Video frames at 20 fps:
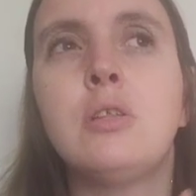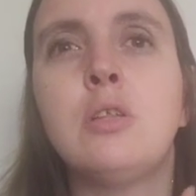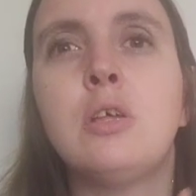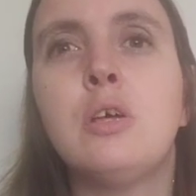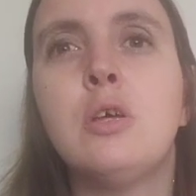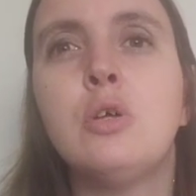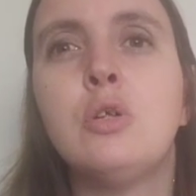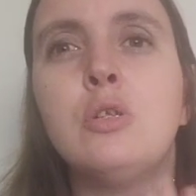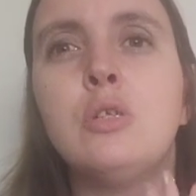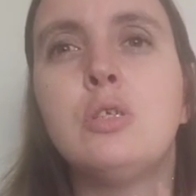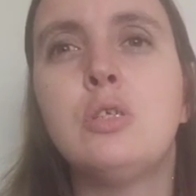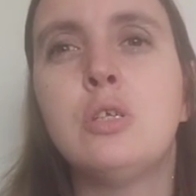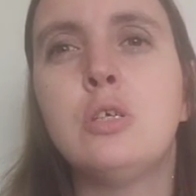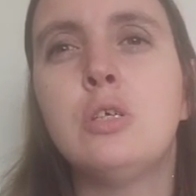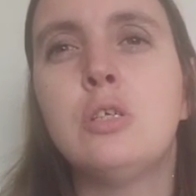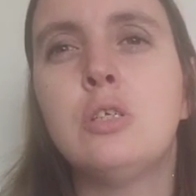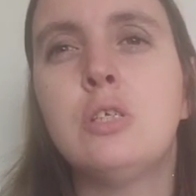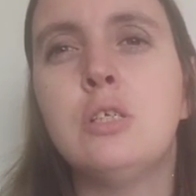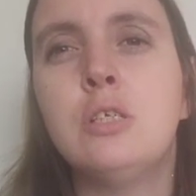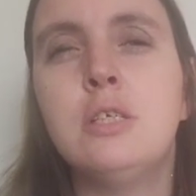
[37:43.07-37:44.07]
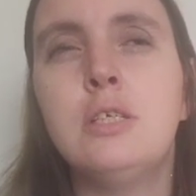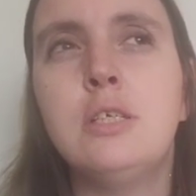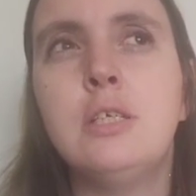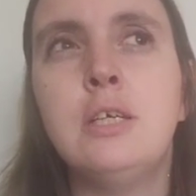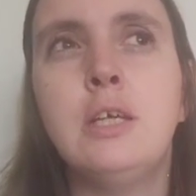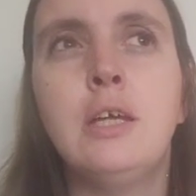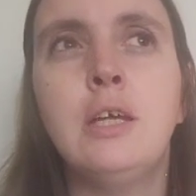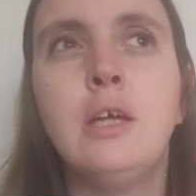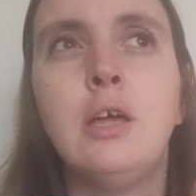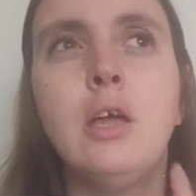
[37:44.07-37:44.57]
the
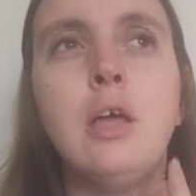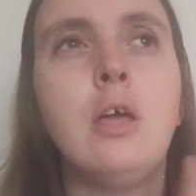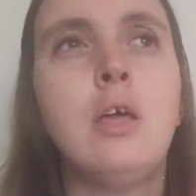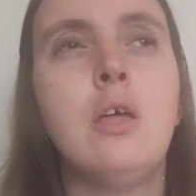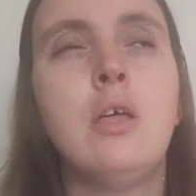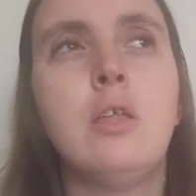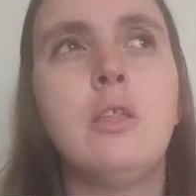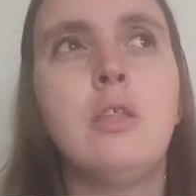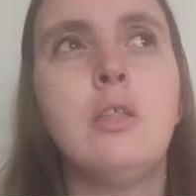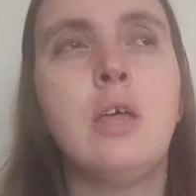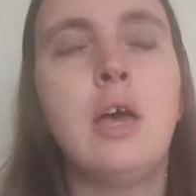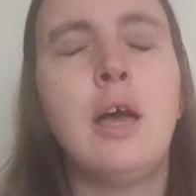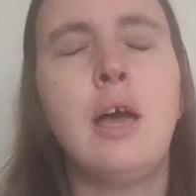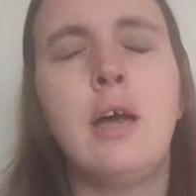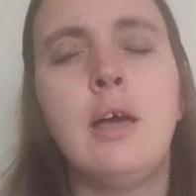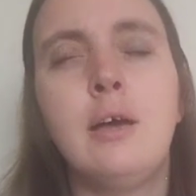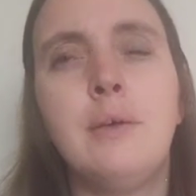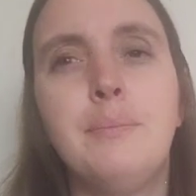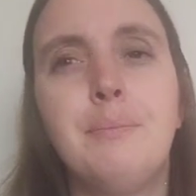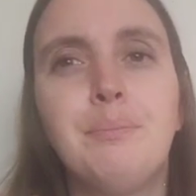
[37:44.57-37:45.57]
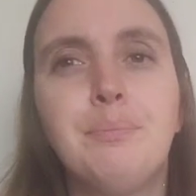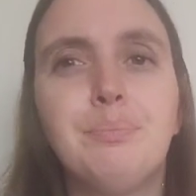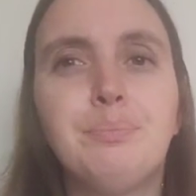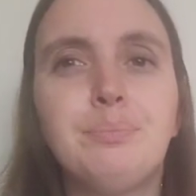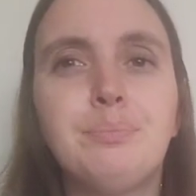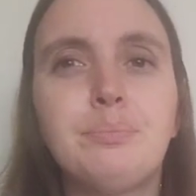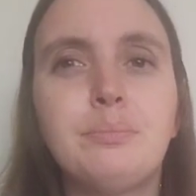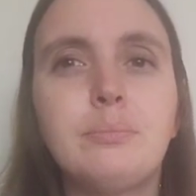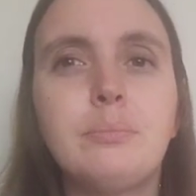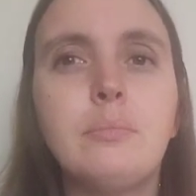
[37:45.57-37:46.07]
uncertainty that
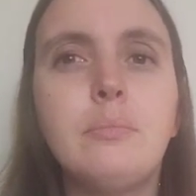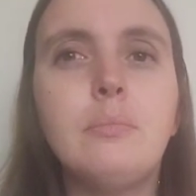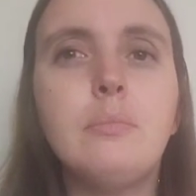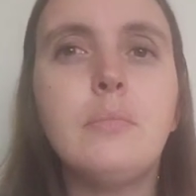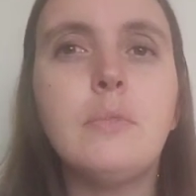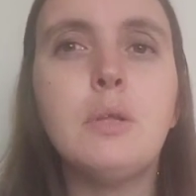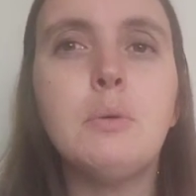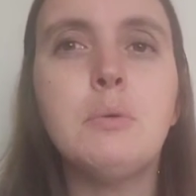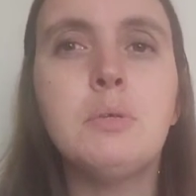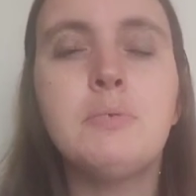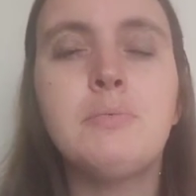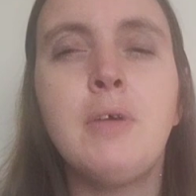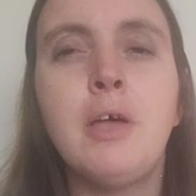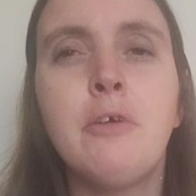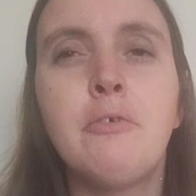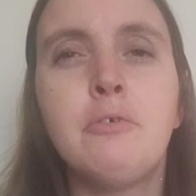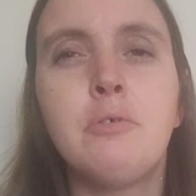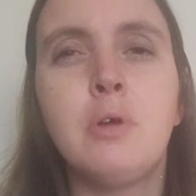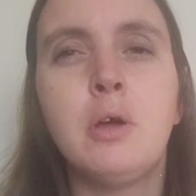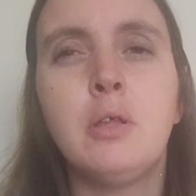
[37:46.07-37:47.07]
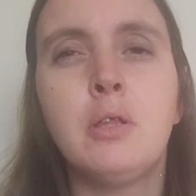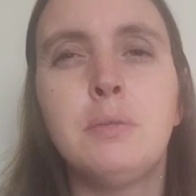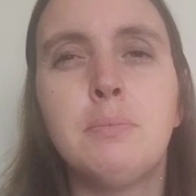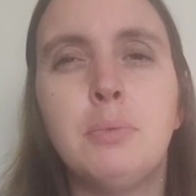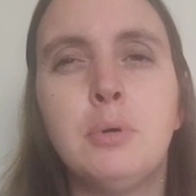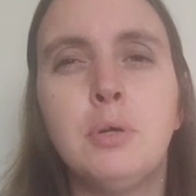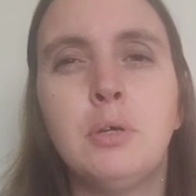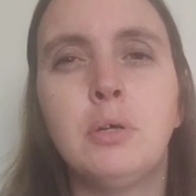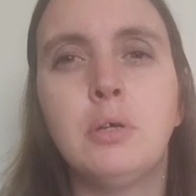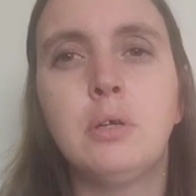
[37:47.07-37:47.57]
was felt throughout the
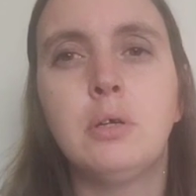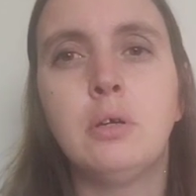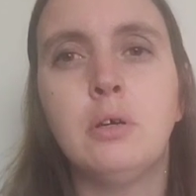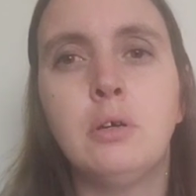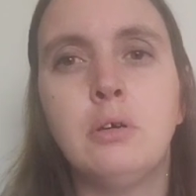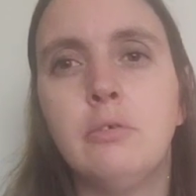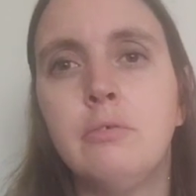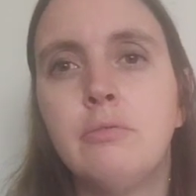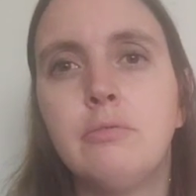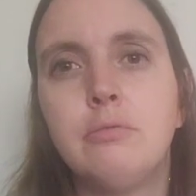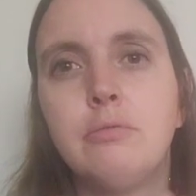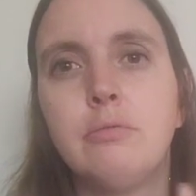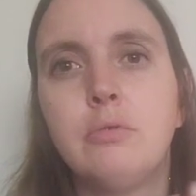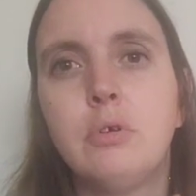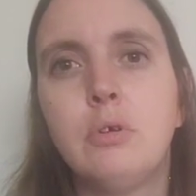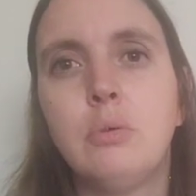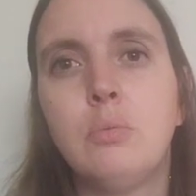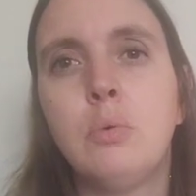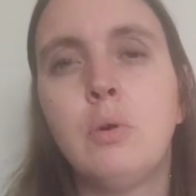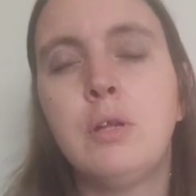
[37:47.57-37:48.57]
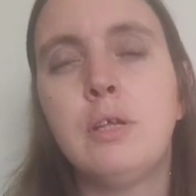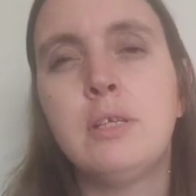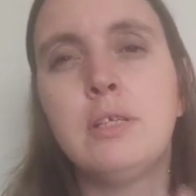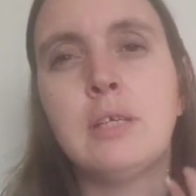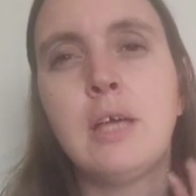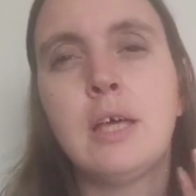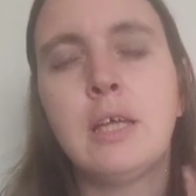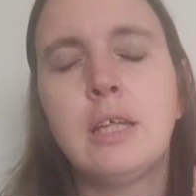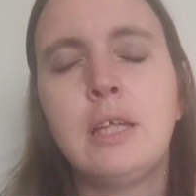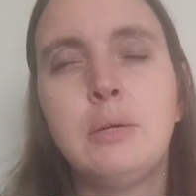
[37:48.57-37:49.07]
book of what
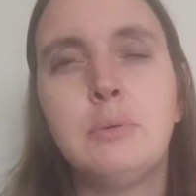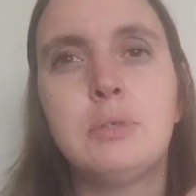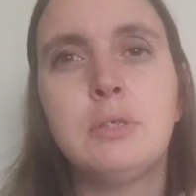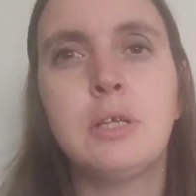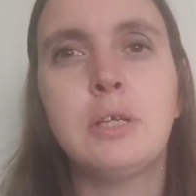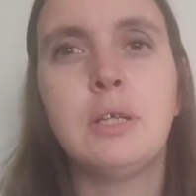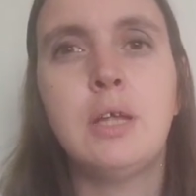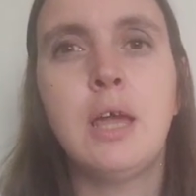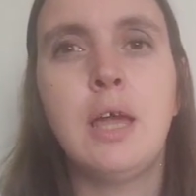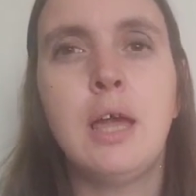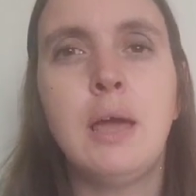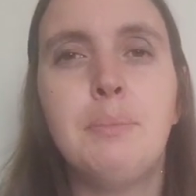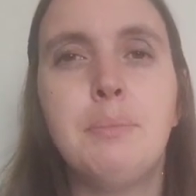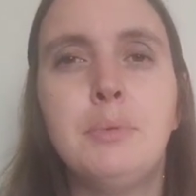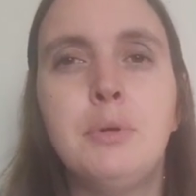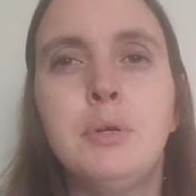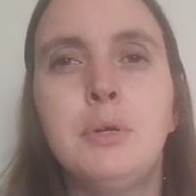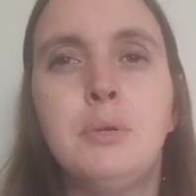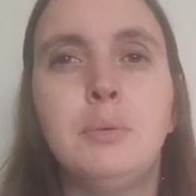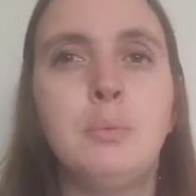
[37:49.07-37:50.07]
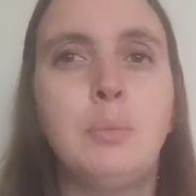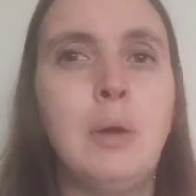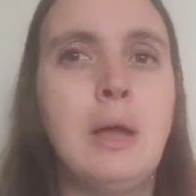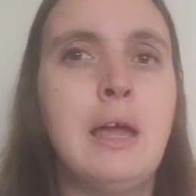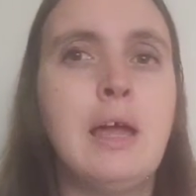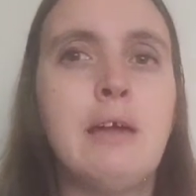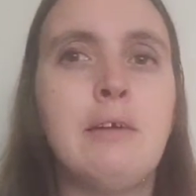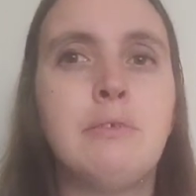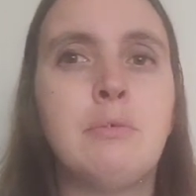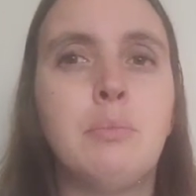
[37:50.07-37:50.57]
exactly was going to happen,
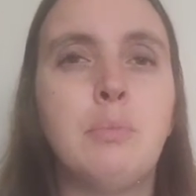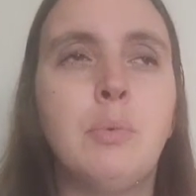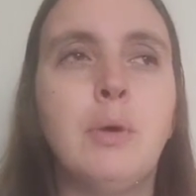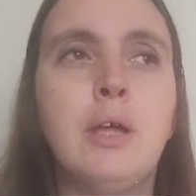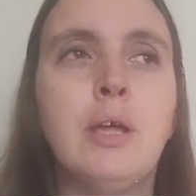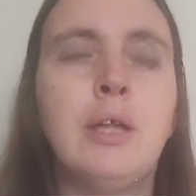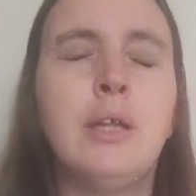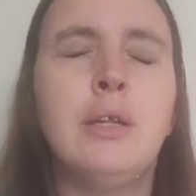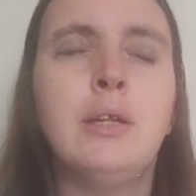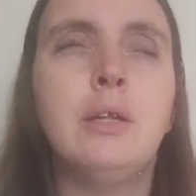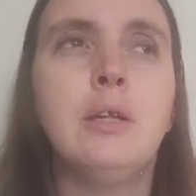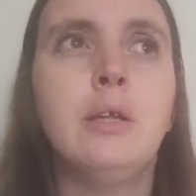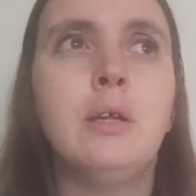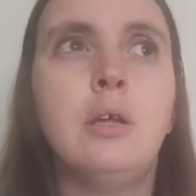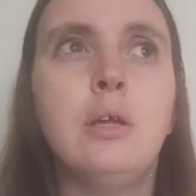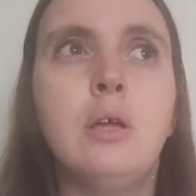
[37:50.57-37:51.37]
where and when.